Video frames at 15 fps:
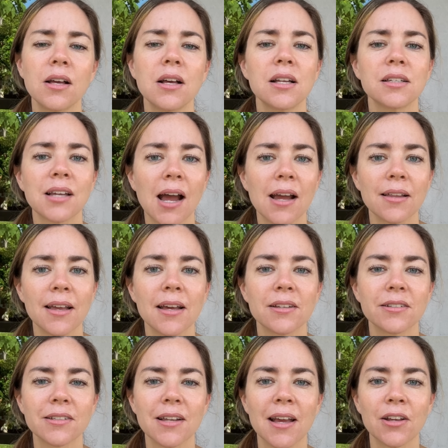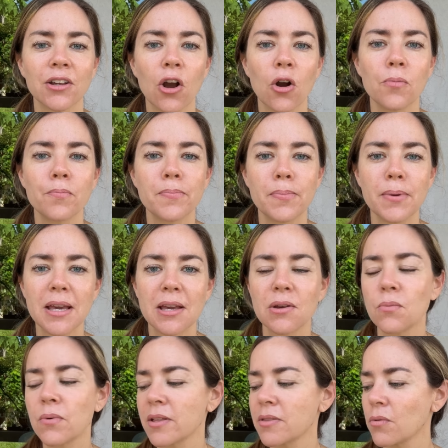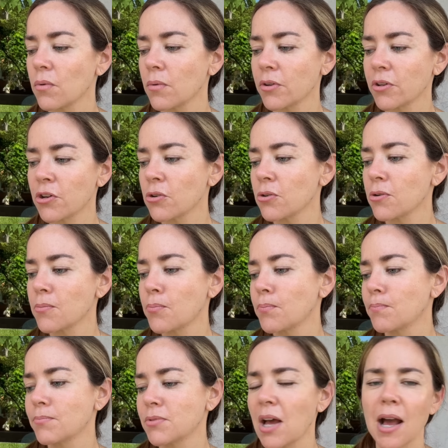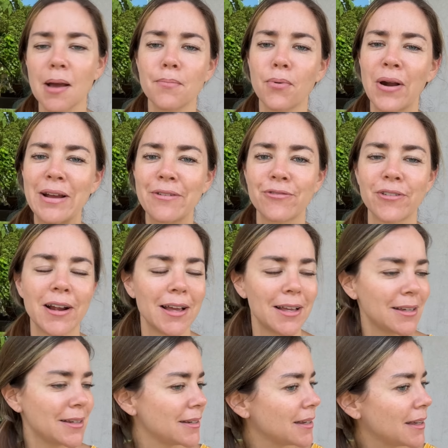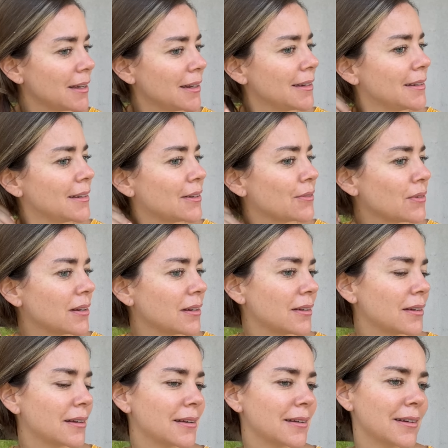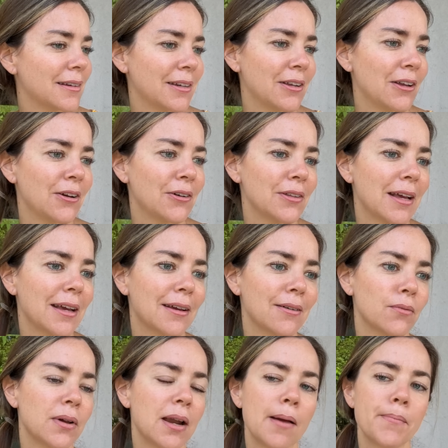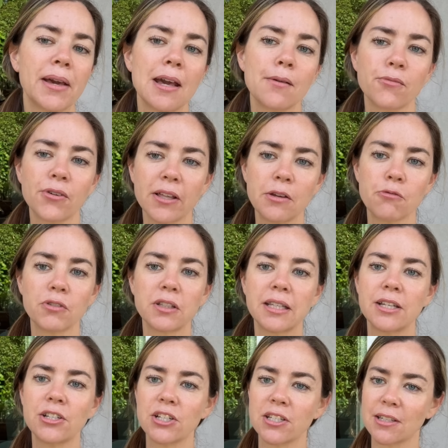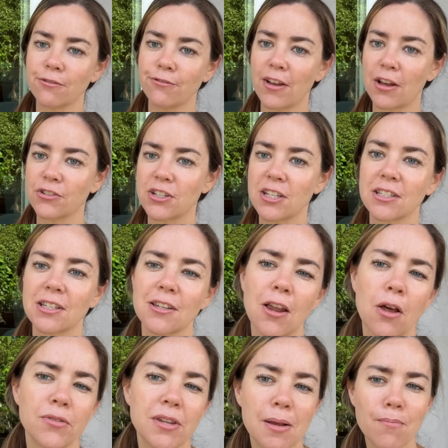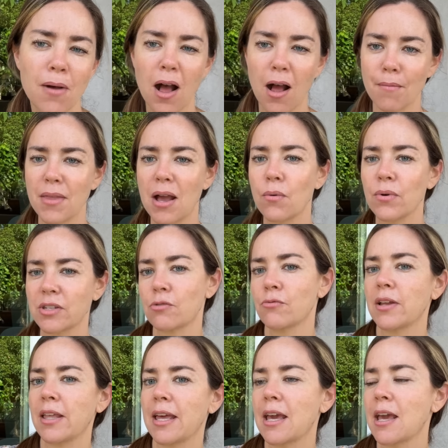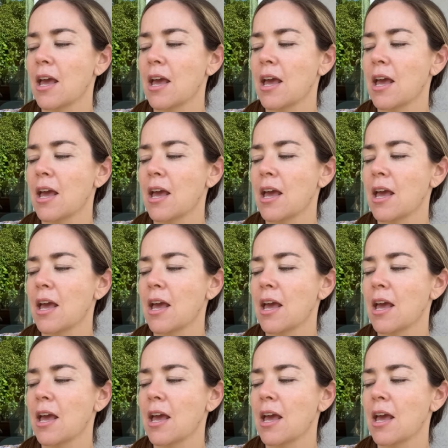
Thailand and go be with your Thai boyfriend. And you know, like when I became really religious and found Jesus, I was like, Mom, that wasn't really